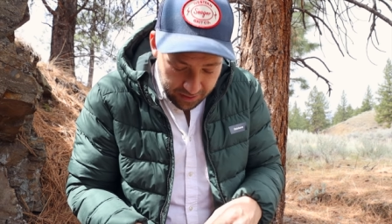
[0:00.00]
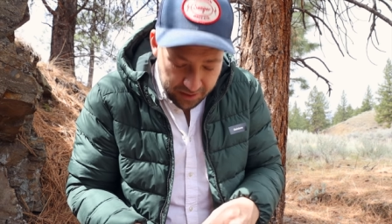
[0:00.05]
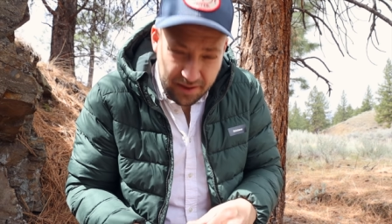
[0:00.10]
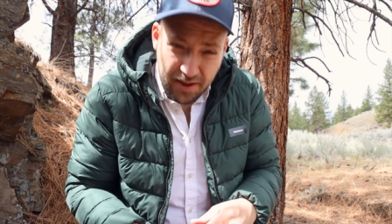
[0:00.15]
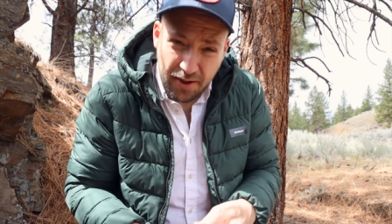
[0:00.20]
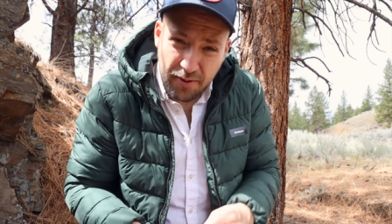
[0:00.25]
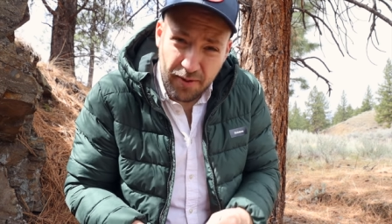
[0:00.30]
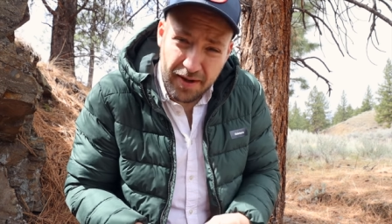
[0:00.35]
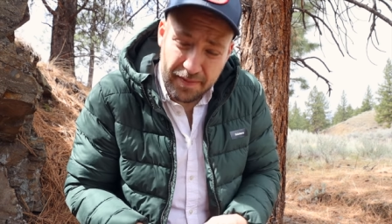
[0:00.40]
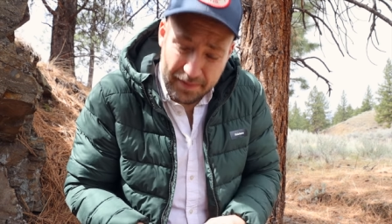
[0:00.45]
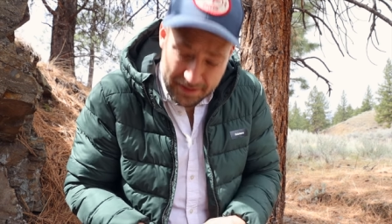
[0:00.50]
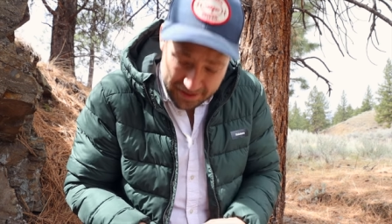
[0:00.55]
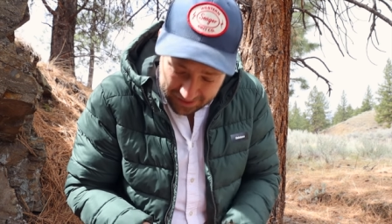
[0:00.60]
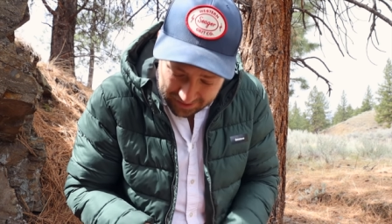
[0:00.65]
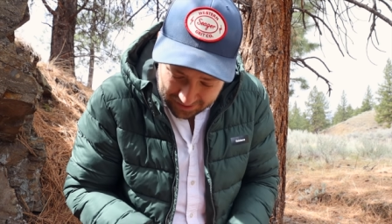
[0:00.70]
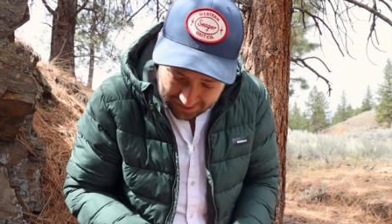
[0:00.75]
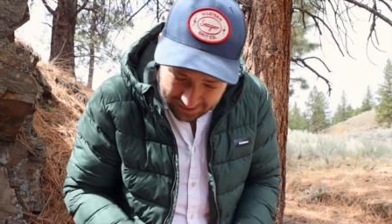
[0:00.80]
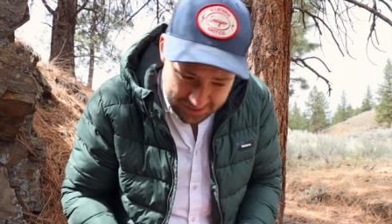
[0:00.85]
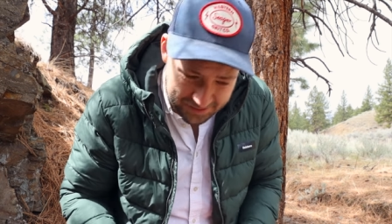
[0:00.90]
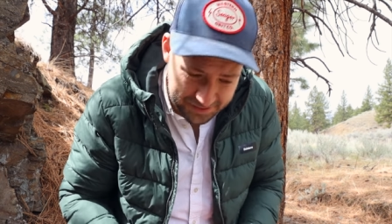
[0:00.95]
you don't want to be
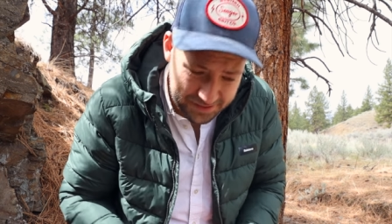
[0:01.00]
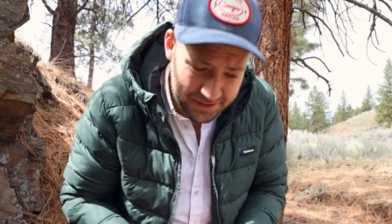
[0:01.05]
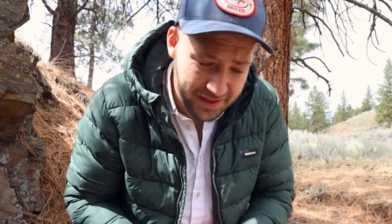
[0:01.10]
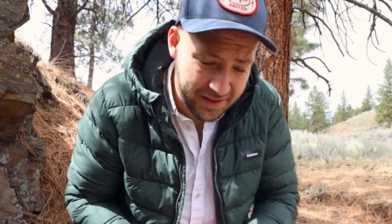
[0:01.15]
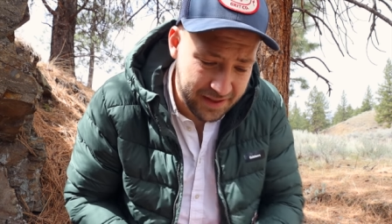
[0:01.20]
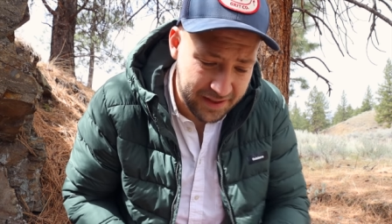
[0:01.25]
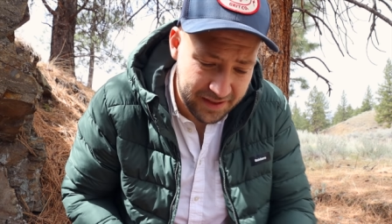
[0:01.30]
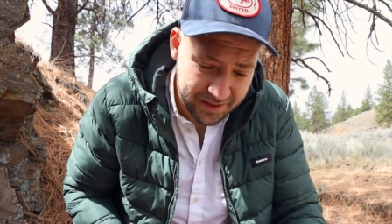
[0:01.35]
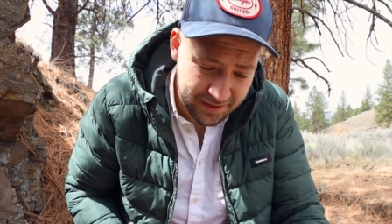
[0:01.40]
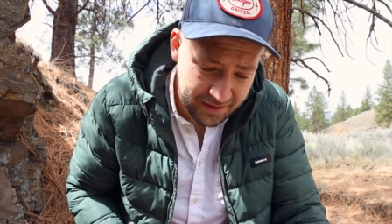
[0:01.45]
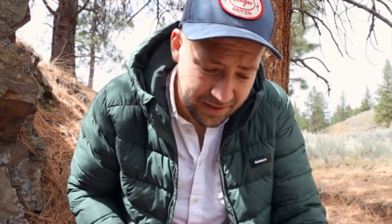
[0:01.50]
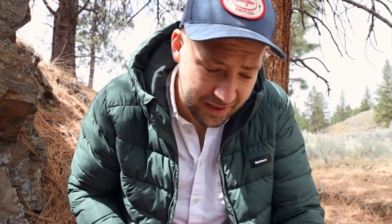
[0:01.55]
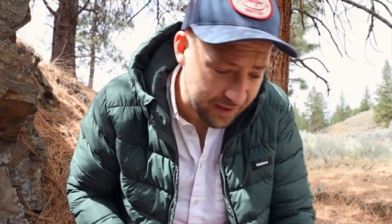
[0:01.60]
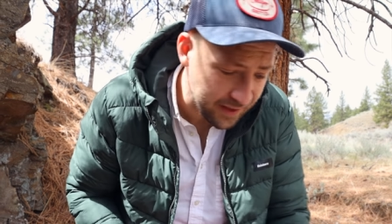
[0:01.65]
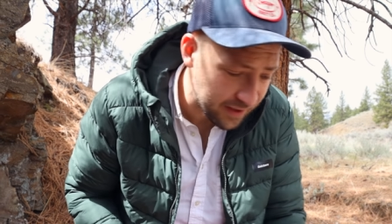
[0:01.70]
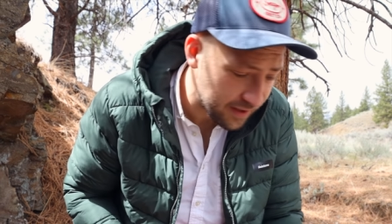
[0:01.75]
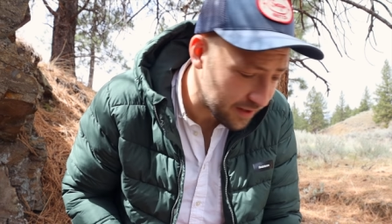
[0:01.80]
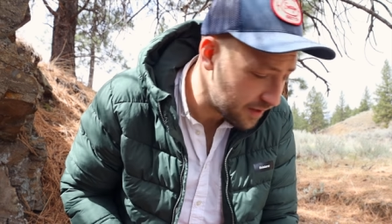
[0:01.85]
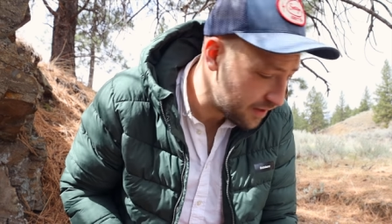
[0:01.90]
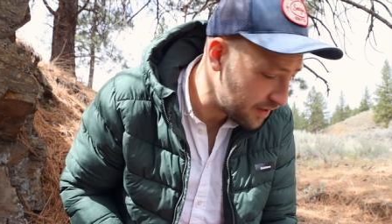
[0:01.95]
sitting here like
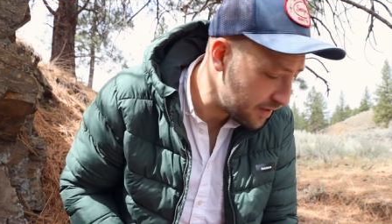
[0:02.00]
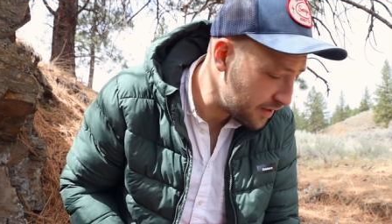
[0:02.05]
a